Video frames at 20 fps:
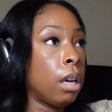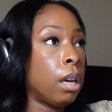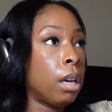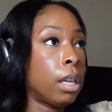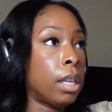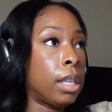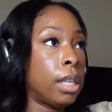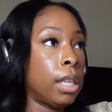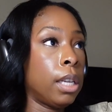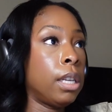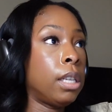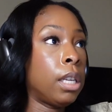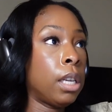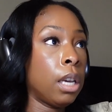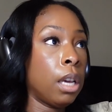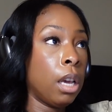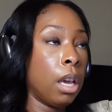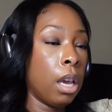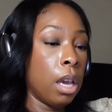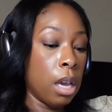a
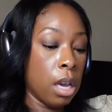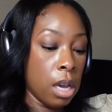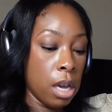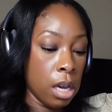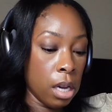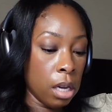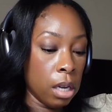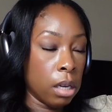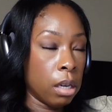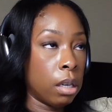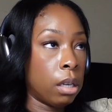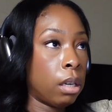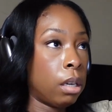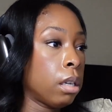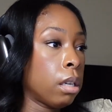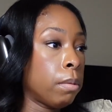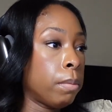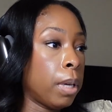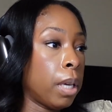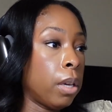CTE.
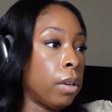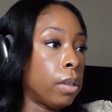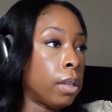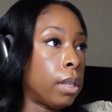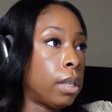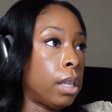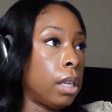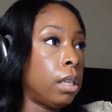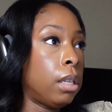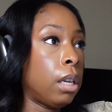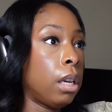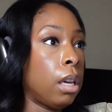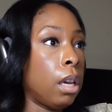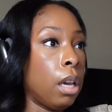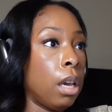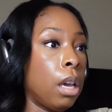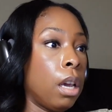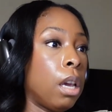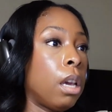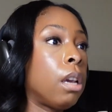I'm gonna use a
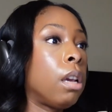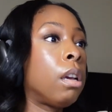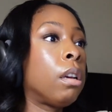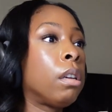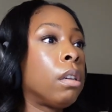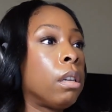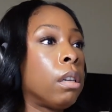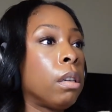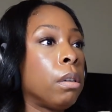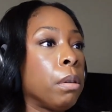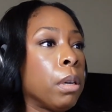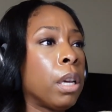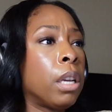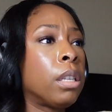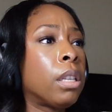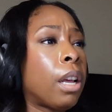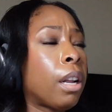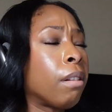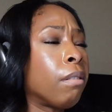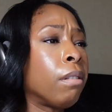CTE
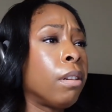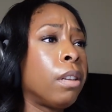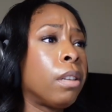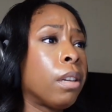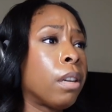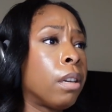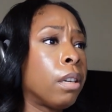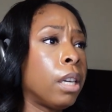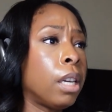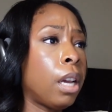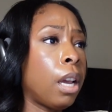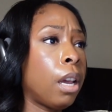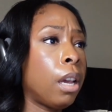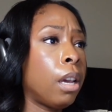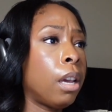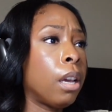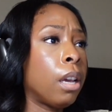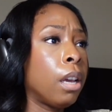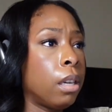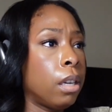because I don't need to
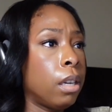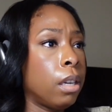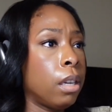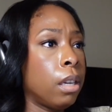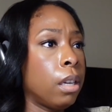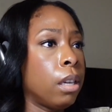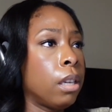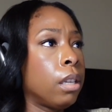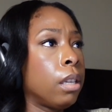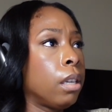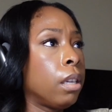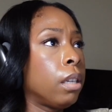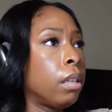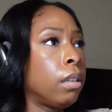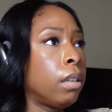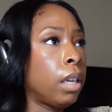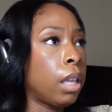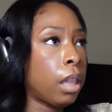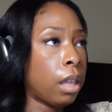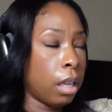create
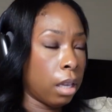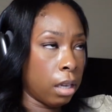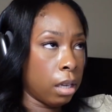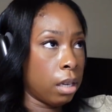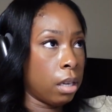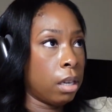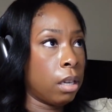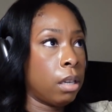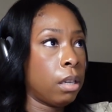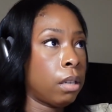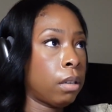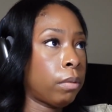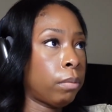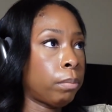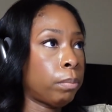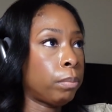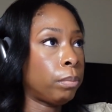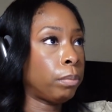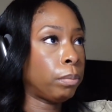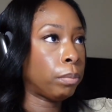with,
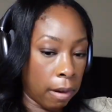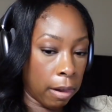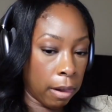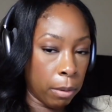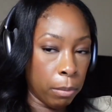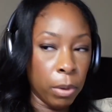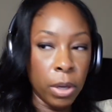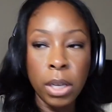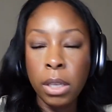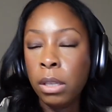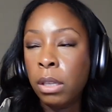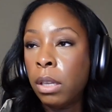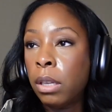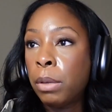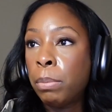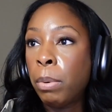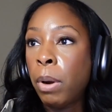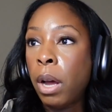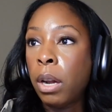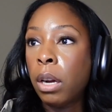what is
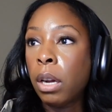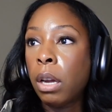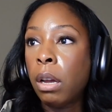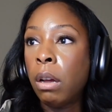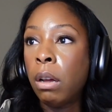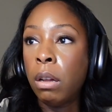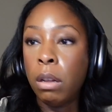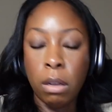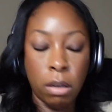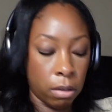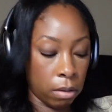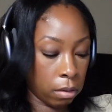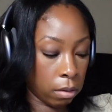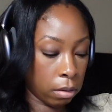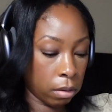this product called?